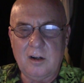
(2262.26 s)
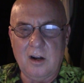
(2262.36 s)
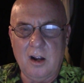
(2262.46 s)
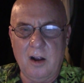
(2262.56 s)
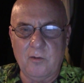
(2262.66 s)

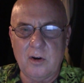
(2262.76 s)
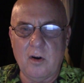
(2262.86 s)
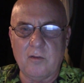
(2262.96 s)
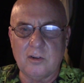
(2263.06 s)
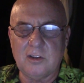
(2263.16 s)
hovering
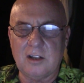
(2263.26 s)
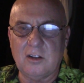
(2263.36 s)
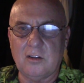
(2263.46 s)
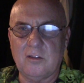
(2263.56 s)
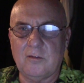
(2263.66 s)
over us like
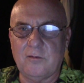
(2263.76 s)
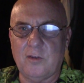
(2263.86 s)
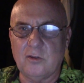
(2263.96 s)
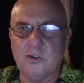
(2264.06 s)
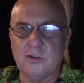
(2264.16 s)
the
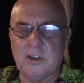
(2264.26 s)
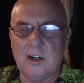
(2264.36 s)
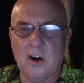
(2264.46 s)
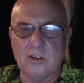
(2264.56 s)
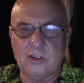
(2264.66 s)
vultures
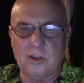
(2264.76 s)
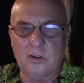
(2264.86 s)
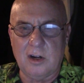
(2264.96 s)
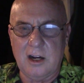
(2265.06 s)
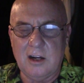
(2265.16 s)
they are,
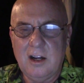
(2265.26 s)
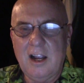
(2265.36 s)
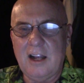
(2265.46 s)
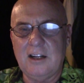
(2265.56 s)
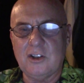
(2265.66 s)
circling,
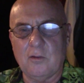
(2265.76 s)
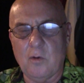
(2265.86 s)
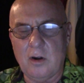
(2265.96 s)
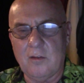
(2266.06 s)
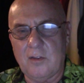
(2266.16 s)
and each of
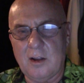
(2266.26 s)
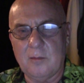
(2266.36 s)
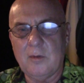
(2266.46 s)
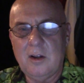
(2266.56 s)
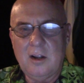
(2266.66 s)
one of them